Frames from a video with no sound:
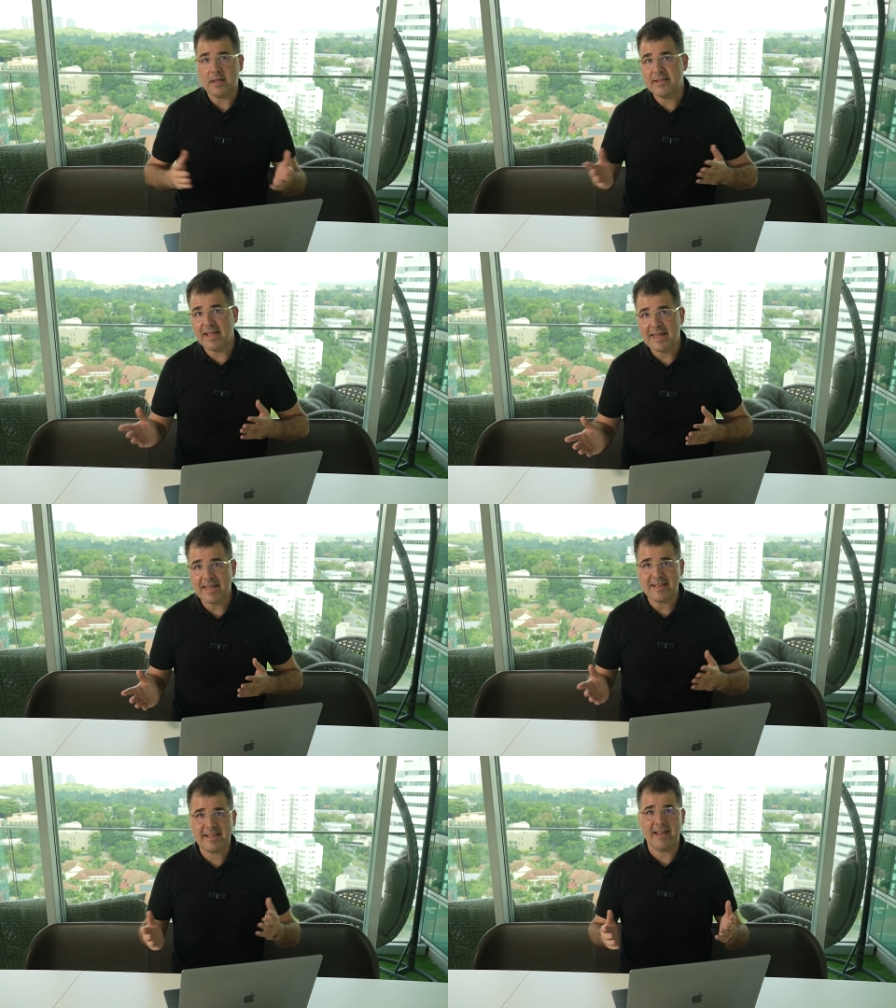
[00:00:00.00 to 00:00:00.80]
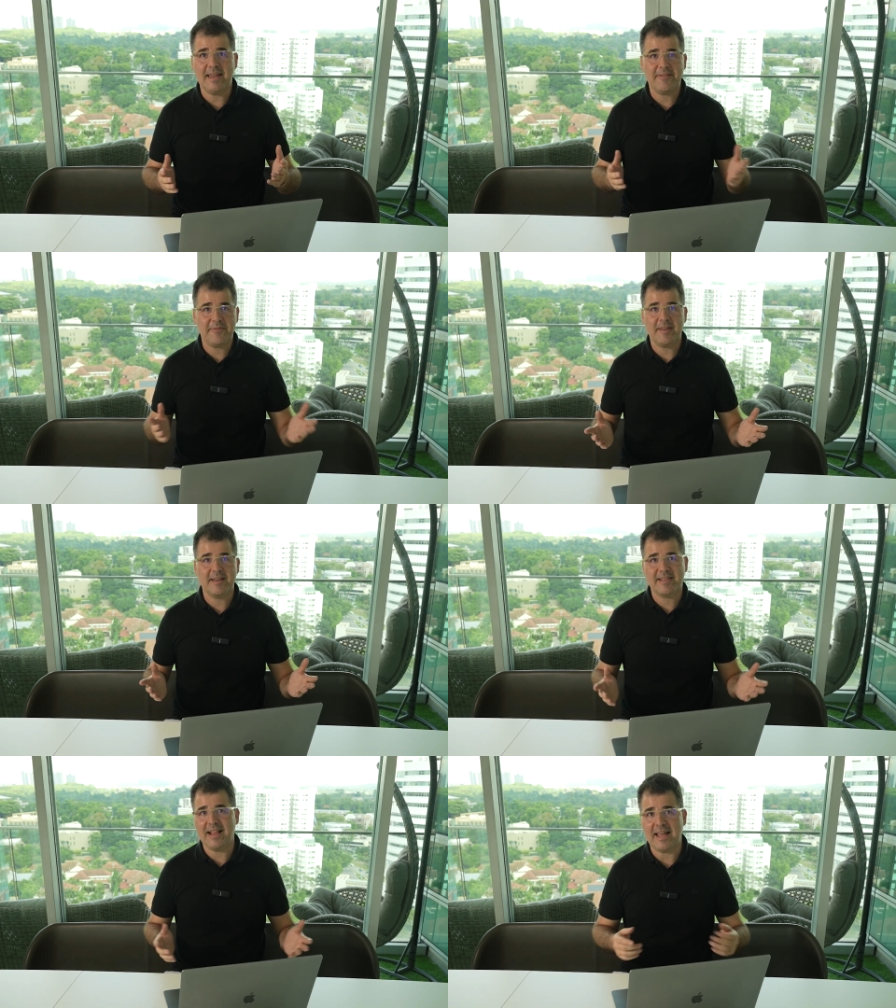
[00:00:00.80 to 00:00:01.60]
they say
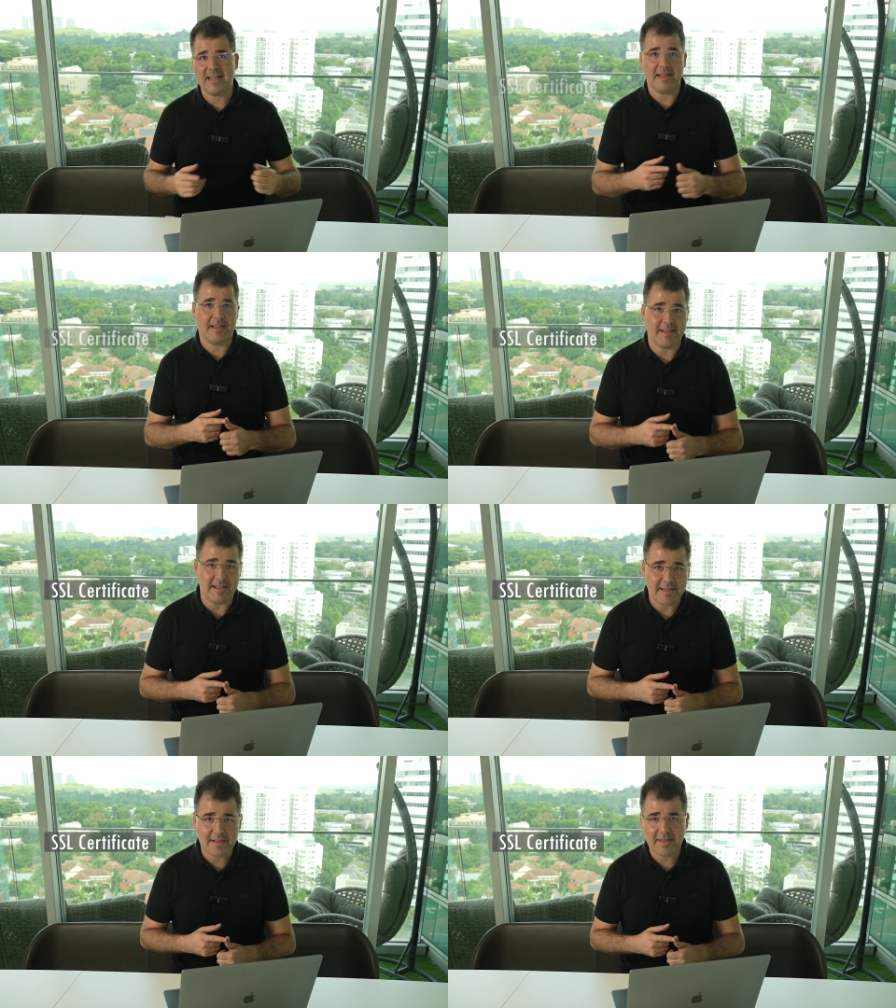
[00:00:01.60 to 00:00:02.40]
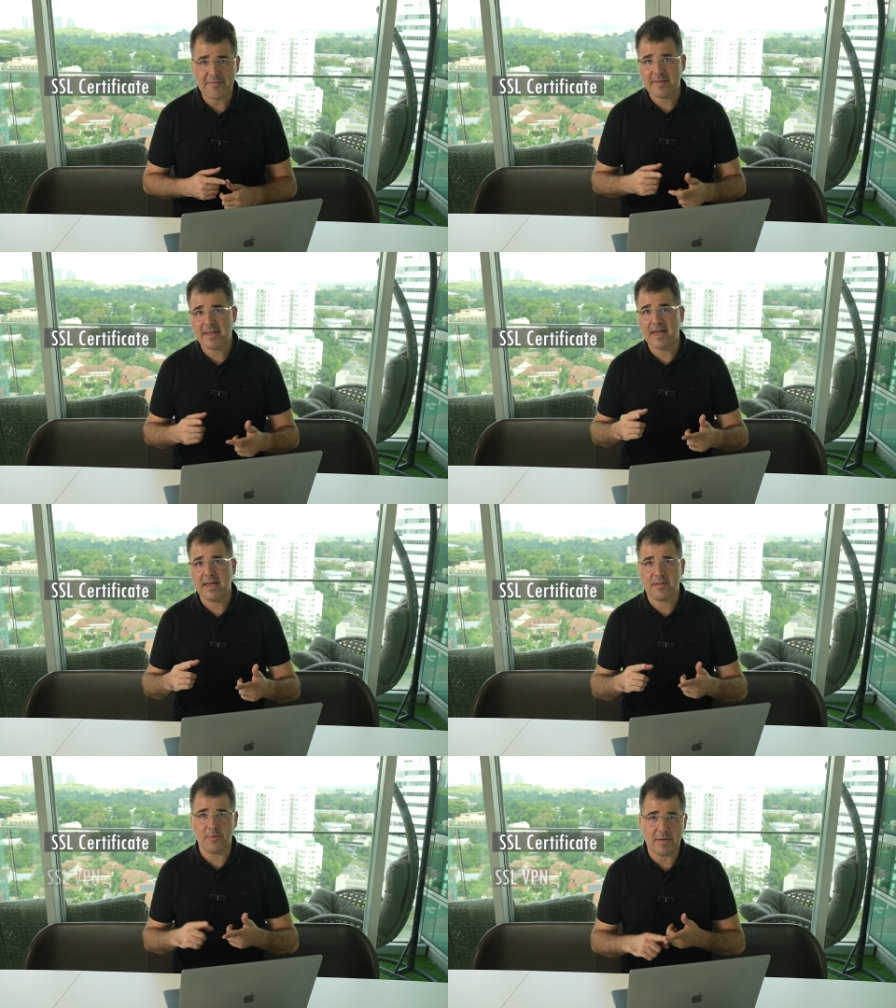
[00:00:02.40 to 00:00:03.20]
things like SSL
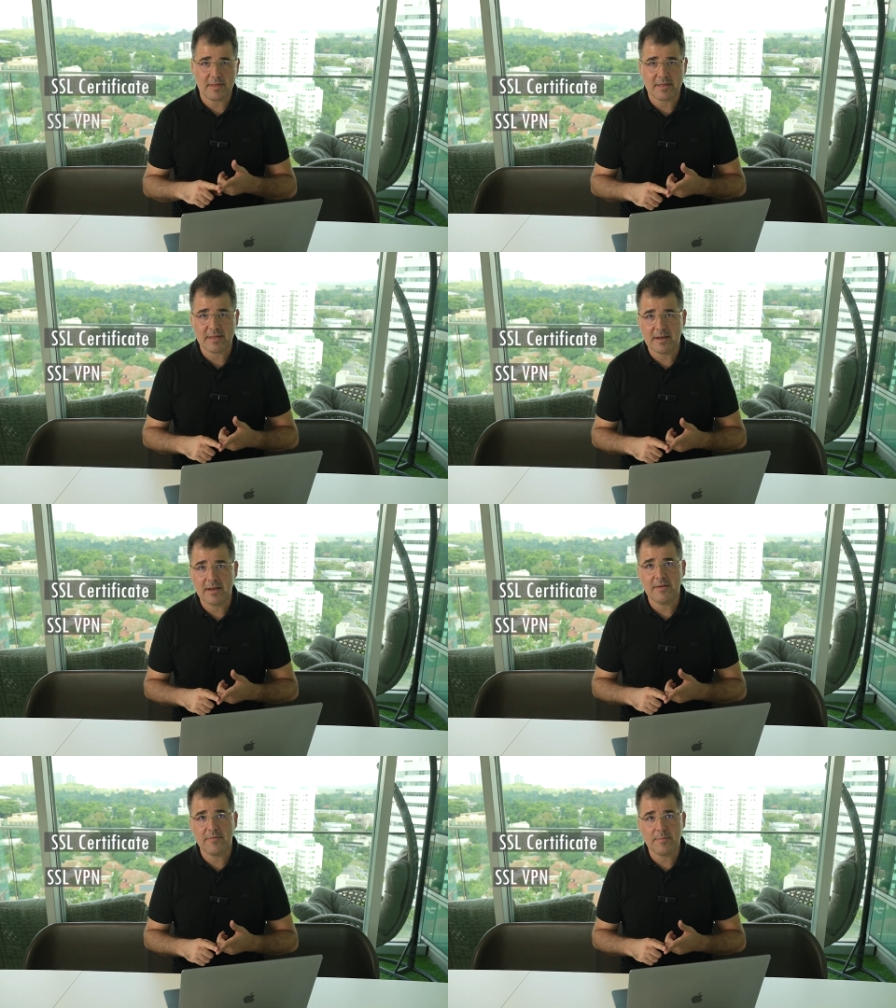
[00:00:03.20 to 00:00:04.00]
certificate or SSL